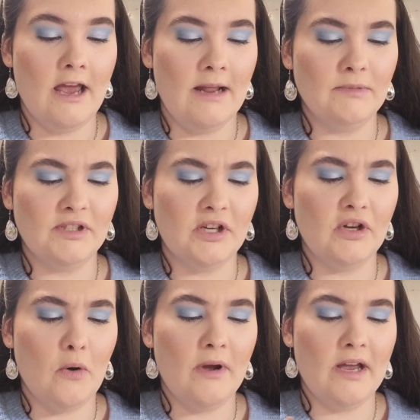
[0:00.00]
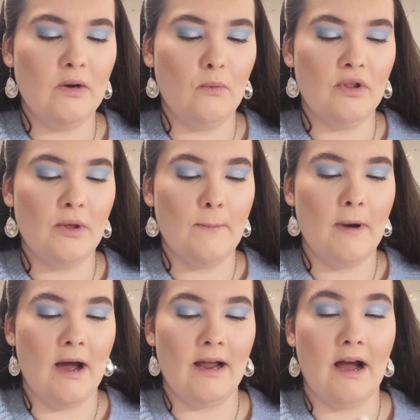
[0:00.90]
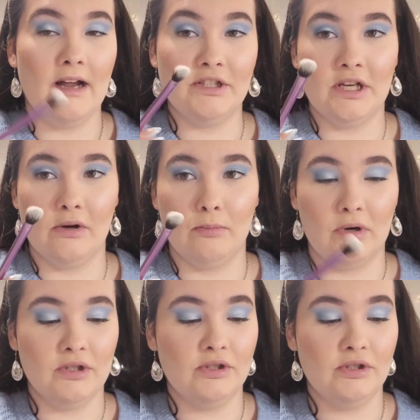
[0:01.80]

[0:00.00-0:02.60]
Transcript: And I'm just going to go in with my eyeshadow brush